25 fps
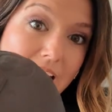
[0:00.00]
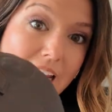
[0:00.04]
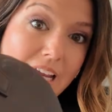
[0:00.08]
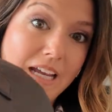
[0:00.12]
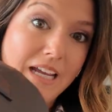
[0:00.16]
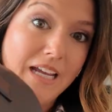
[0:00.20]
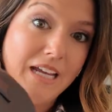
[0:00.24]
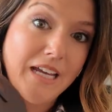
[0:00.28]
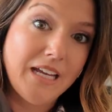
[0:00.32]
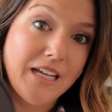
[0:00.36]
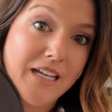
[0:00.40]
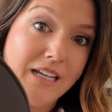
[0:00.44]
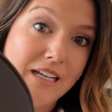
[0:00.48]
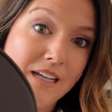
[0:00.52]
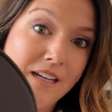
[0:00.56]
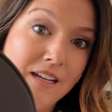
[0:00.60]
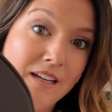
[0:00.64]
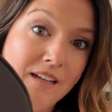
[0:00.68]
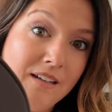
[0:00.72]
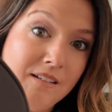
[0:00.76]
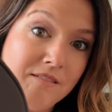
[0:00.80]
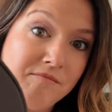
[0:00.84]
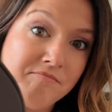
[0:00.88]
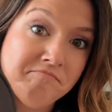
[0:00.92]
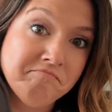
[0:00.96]

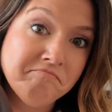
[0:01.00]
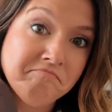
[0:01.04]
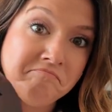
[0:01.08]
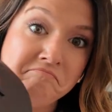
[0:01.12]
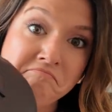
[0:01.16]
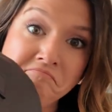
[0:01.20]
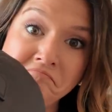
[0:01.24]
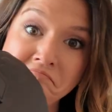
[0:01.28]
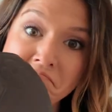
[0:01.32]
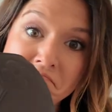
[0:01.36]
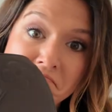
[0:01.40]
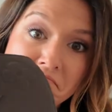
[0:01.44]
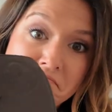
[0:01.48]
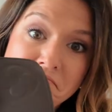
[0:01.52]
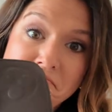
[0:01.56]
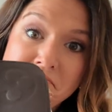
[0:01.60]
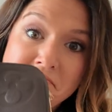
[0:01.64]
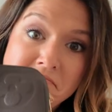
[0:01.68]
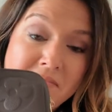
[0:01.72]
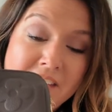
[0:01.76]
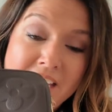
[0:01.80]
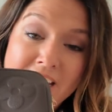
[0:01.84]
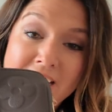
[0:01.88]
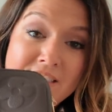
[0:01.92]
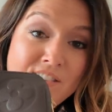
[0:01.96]
and
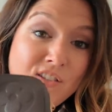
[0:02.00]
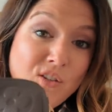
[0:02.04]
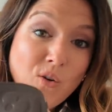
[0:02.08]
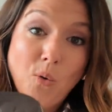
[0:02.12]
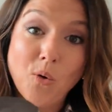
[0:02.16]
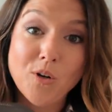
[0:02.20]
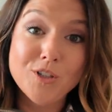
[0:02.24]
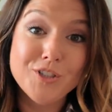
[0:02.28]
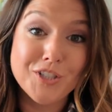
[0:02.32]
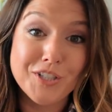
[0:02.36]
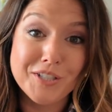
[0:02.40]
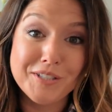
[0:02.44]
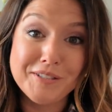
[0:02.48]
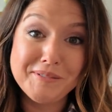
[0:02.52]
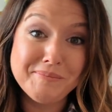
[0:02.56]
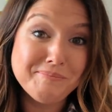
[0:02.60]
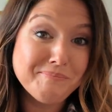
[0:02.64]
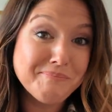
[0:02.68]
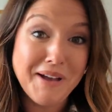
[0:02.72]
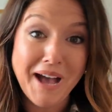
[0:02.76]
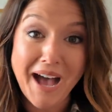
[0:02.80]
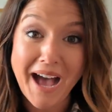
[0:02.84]
it's gorgeous.